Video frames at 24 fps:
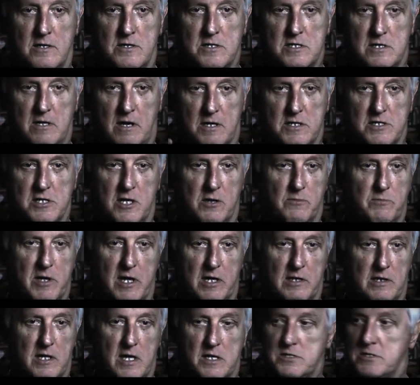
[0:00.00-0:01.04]
starts out
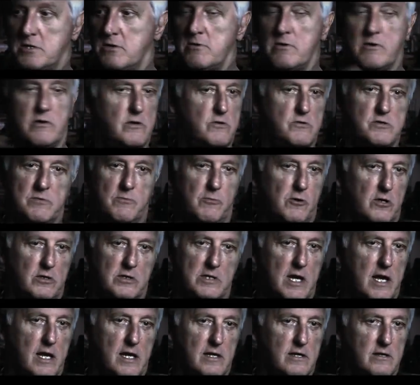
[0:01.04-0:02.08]
being less. So you can use them all
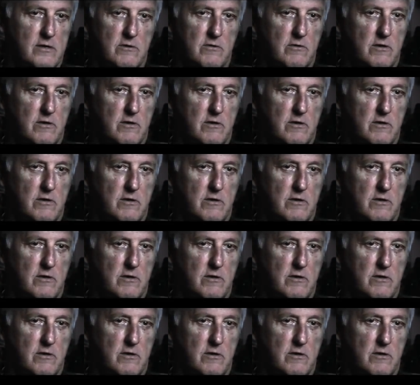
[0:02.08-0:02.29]
day.